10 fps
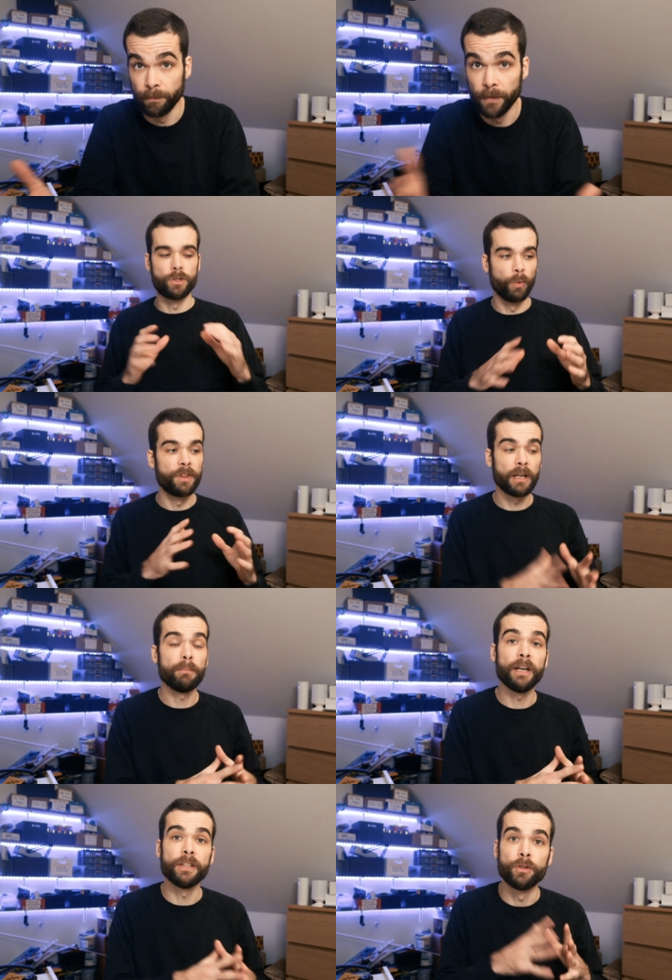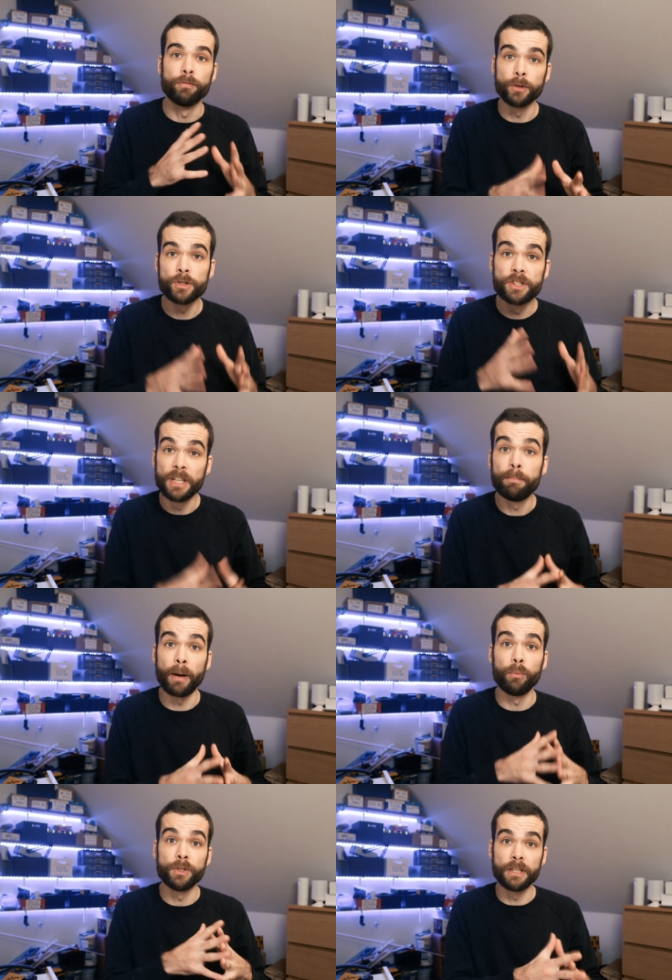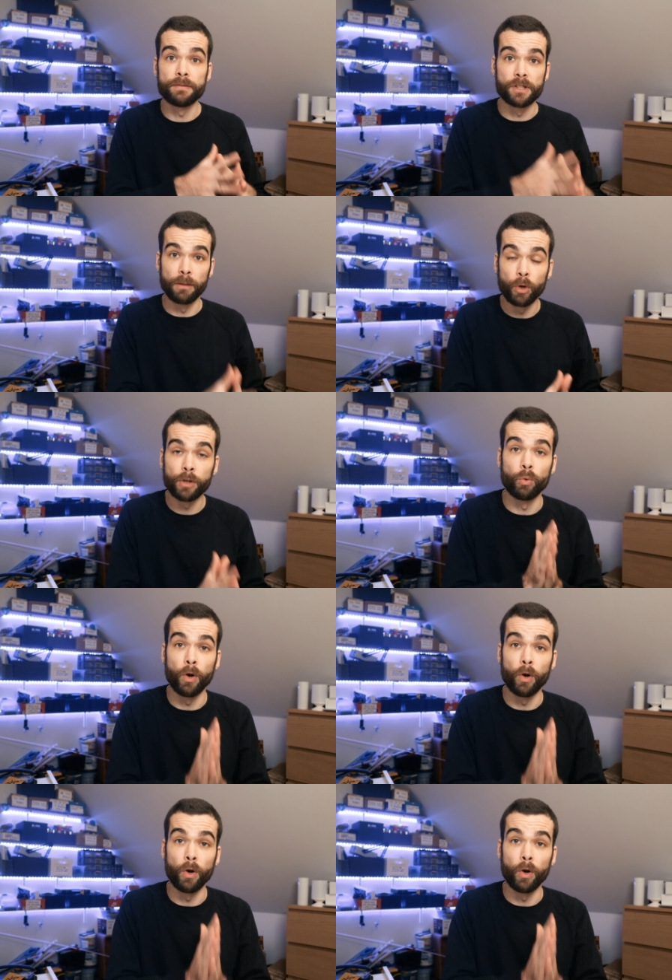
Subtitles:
So with that in mind, the first tip I would give someone